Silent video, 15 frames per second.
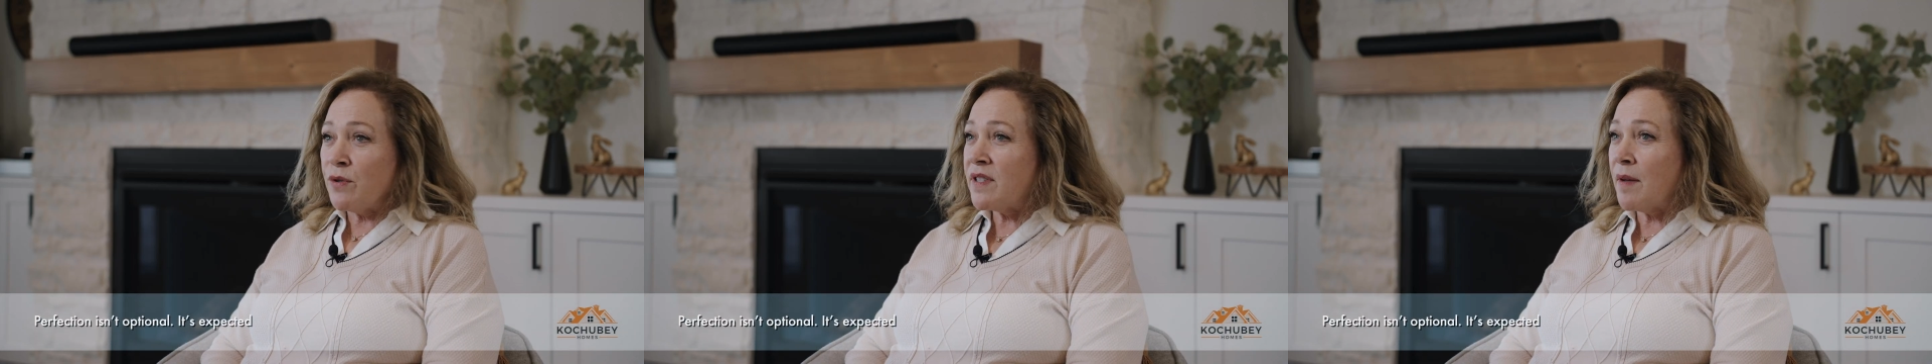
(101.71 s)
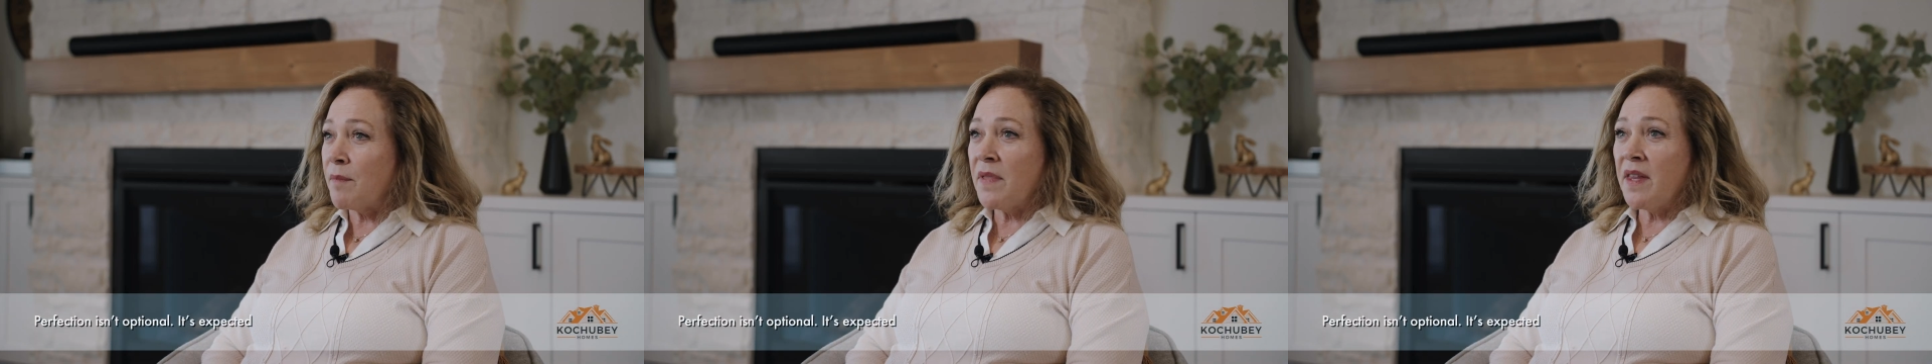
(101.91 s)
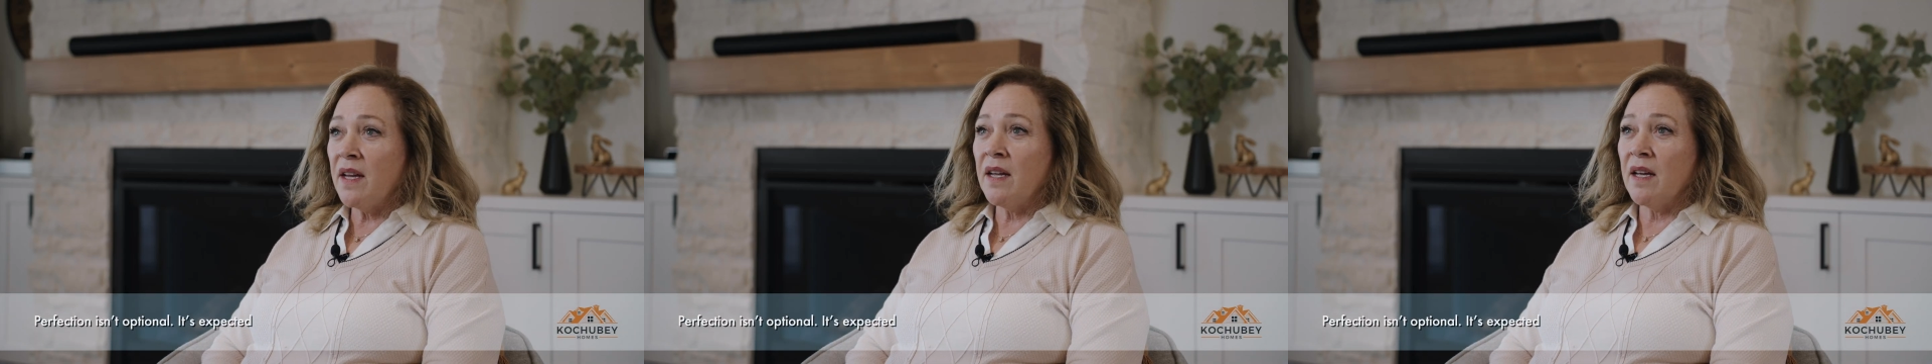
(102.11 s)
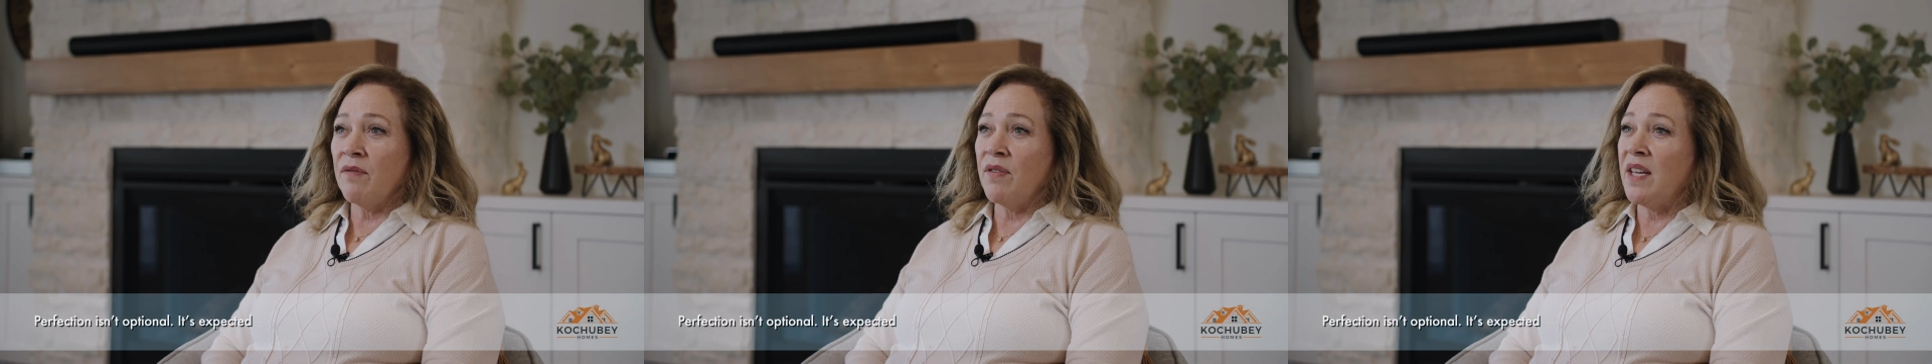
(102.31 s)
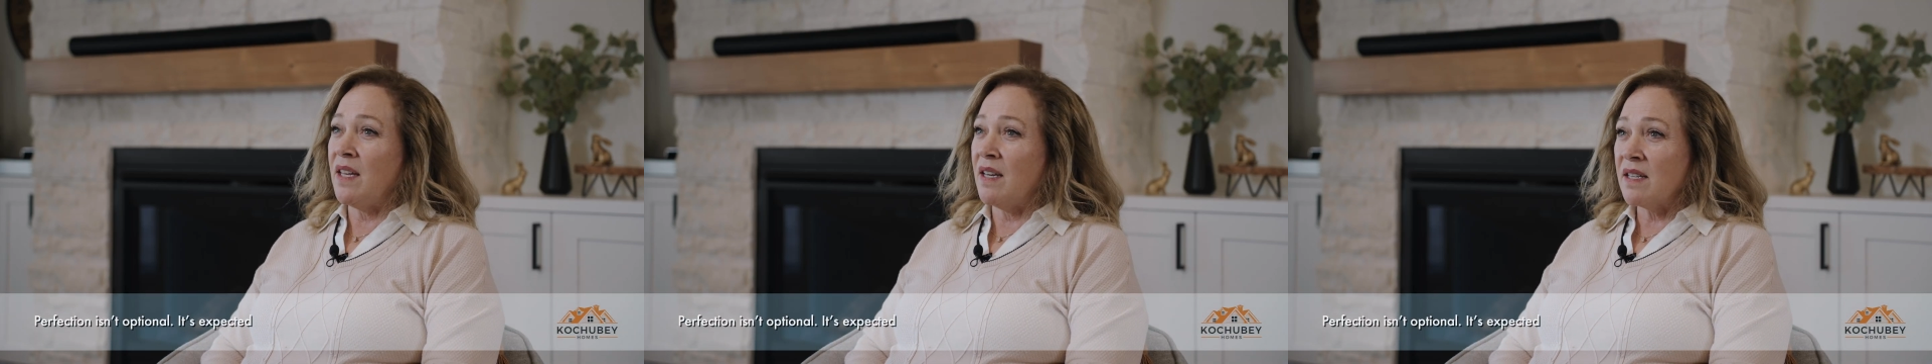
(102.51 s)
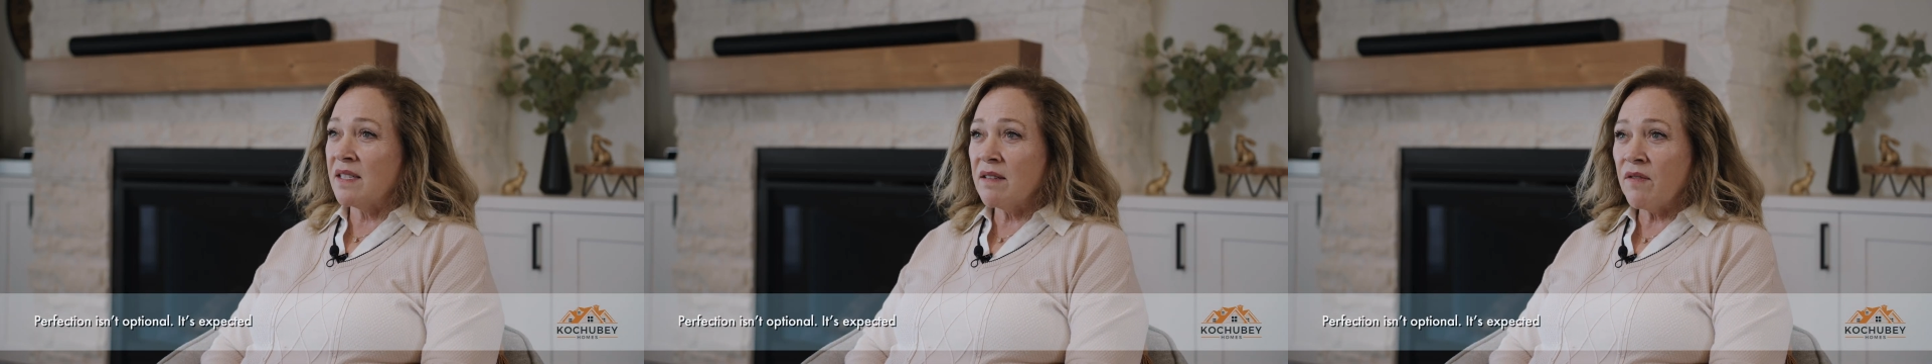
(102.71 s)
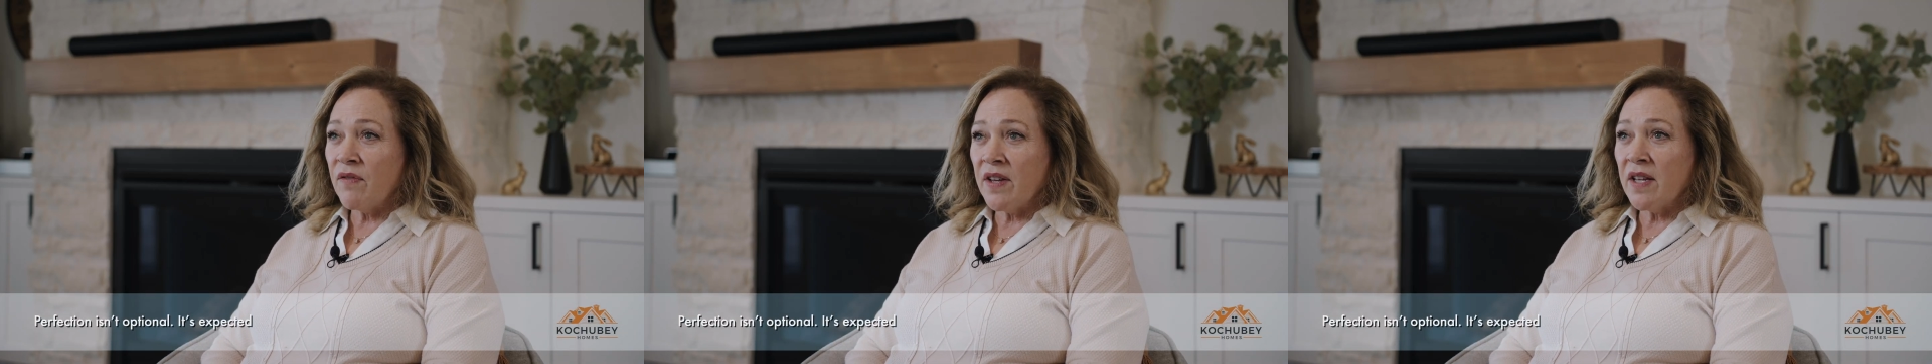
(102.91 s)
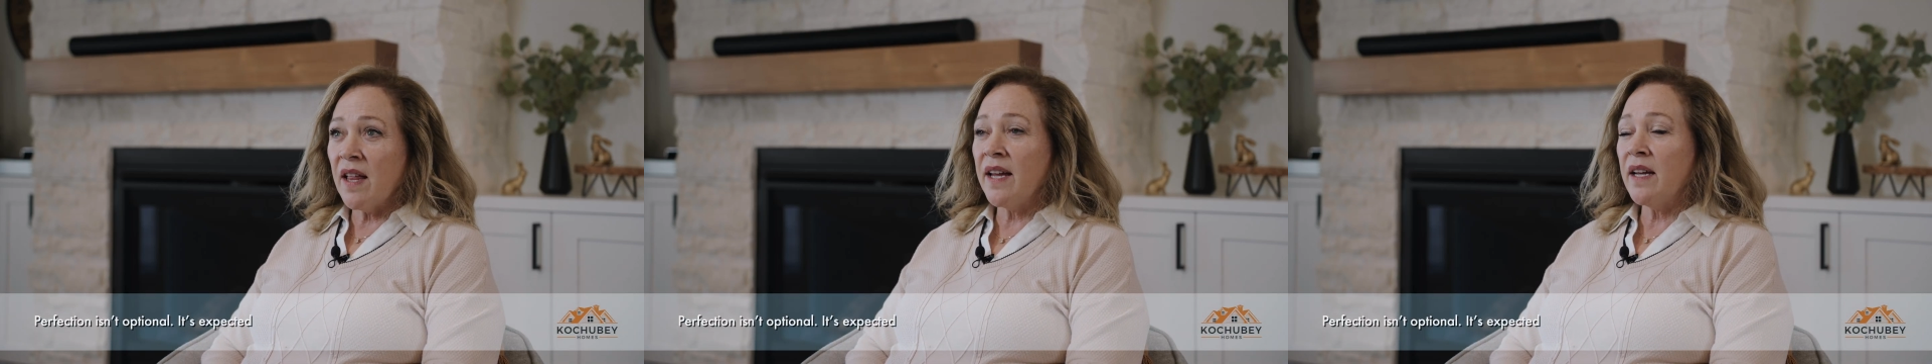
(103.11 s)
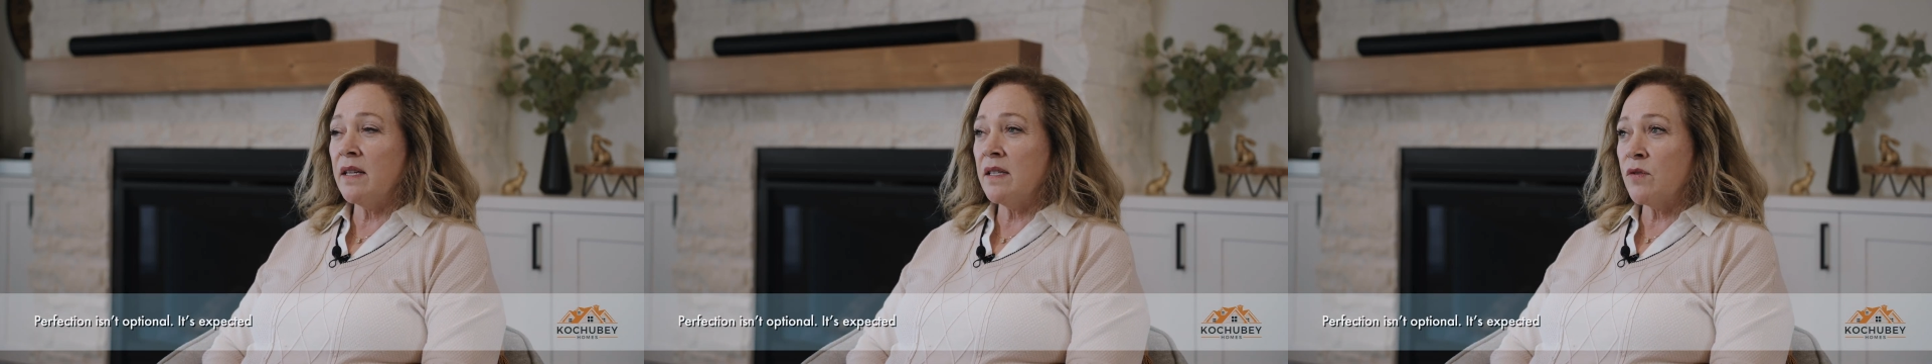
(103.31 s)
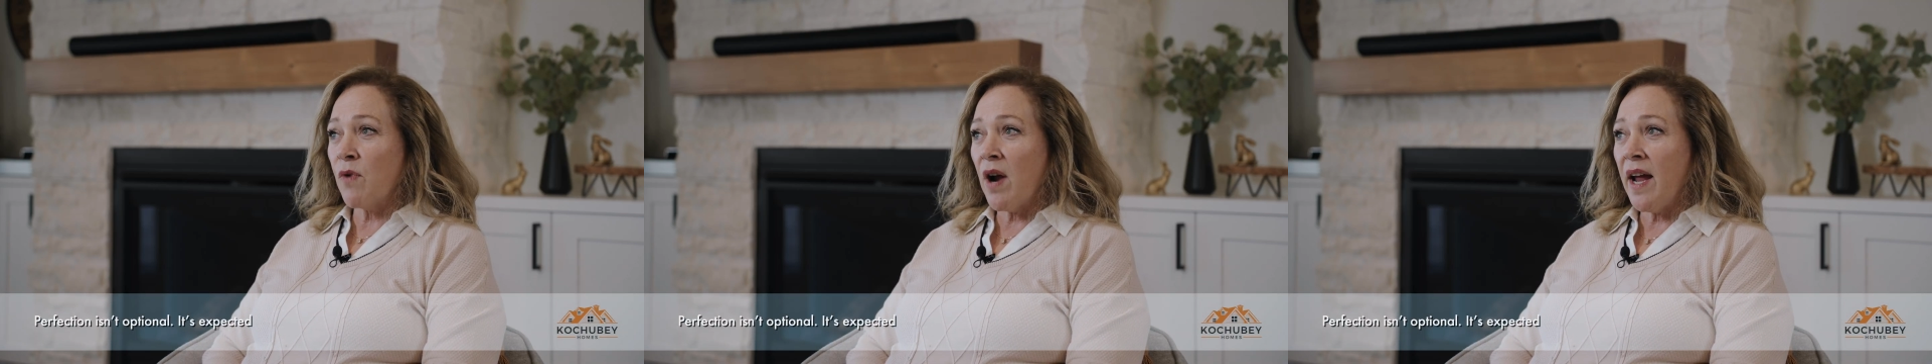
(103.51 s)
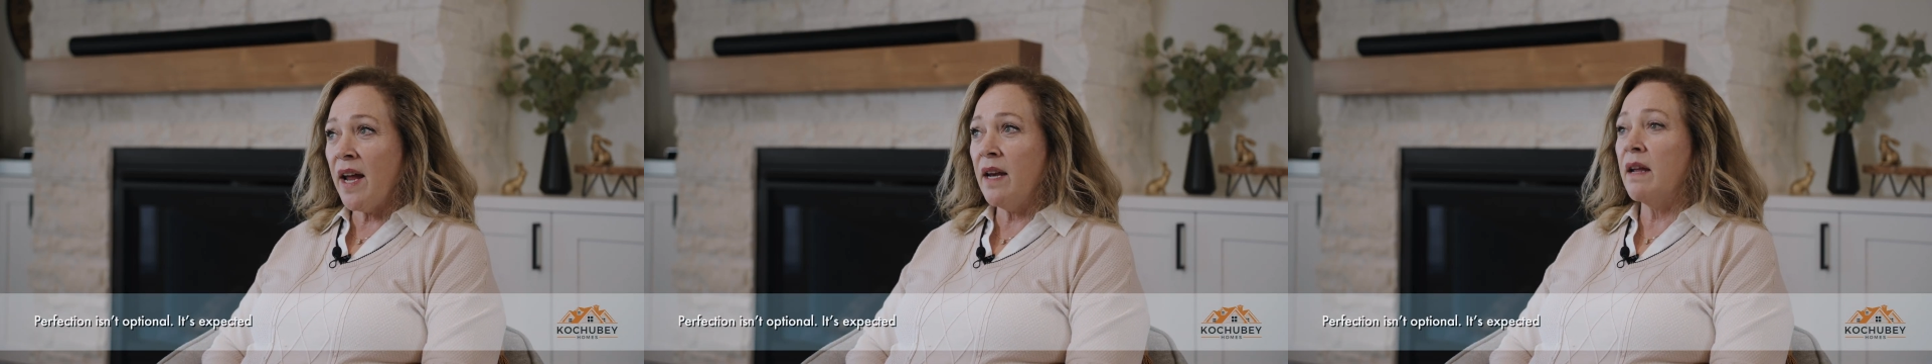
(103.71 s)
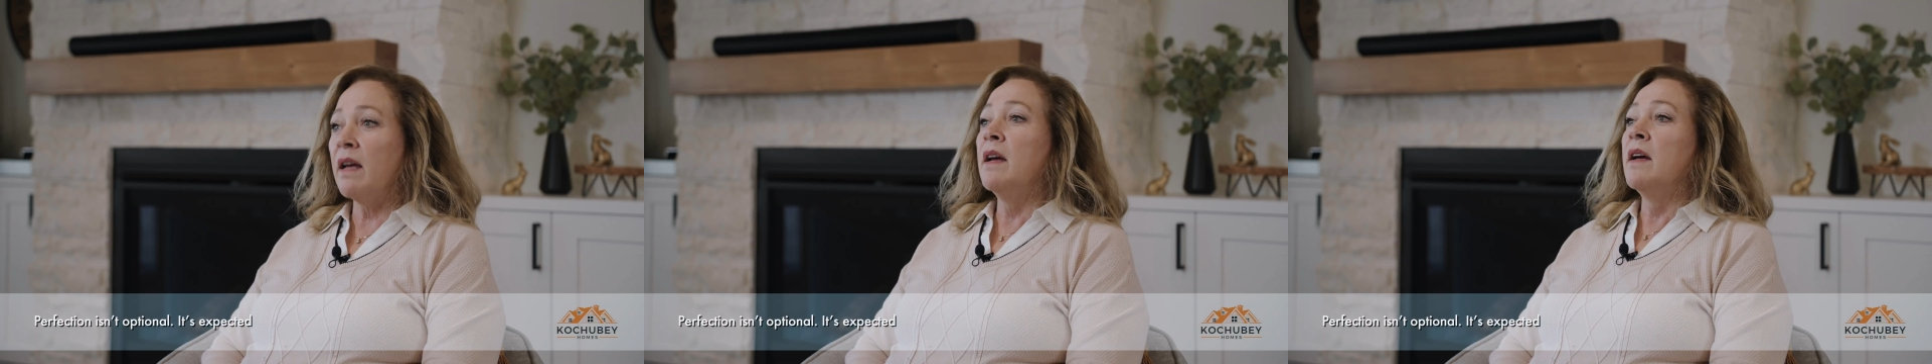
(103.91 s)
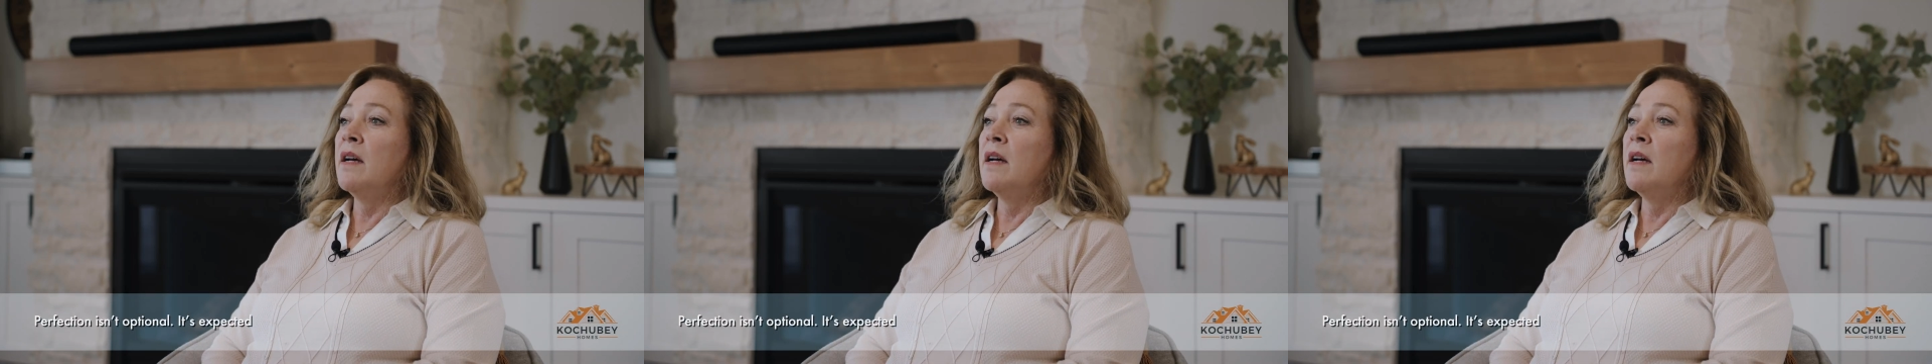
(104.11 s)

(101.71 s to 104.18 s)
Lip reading: something if he doesn't feel like it's right.